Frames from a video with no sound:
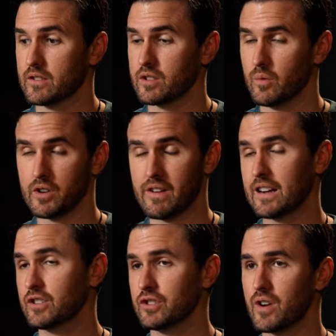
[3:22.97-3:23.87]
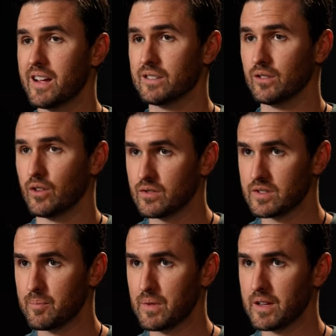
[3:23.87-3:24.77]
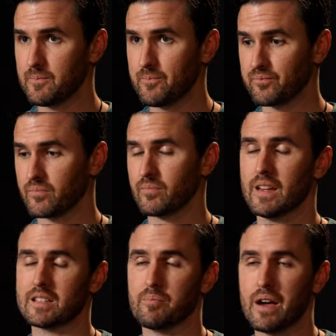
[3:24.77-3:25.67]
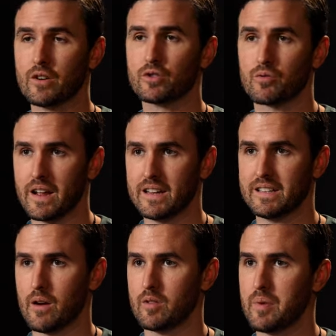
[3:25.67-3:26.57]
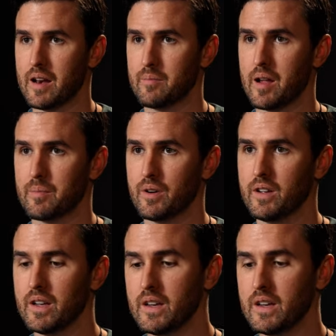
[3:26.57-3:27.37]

So when you're actually trying to learn something, it's better to write it down with pen and paper.